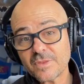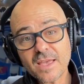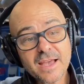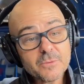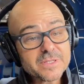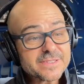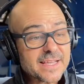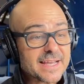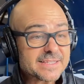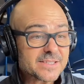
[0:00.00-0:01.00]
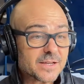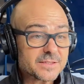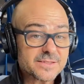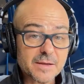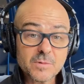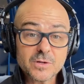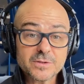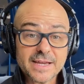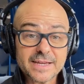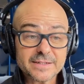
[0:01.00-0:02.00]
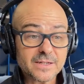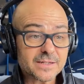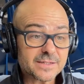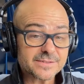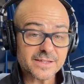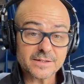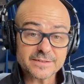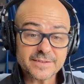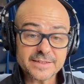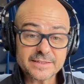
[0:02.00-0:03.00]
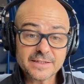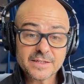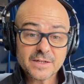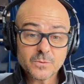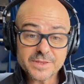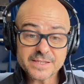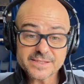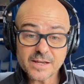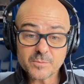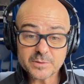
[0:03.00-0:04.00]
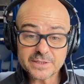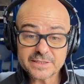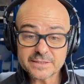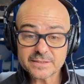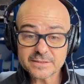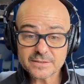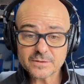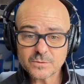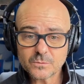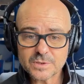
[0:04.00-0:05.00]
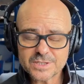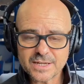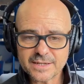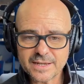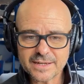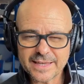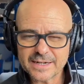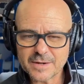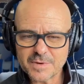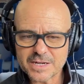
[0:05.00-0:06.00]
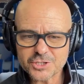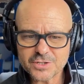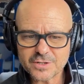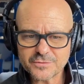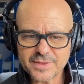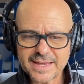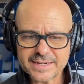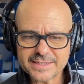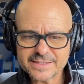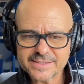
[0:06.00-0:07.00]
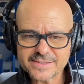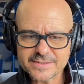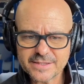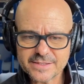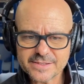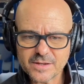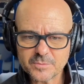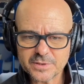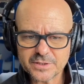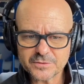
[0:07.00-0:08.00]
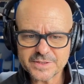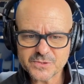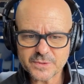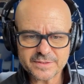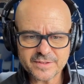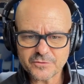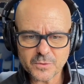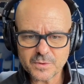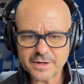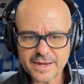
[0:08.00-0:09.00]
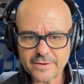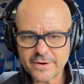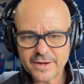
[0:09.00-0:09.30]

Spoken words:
I will say I saw the demo that Doug did with his company, which again, I'm not sure if that is his company or if he's with a different one now.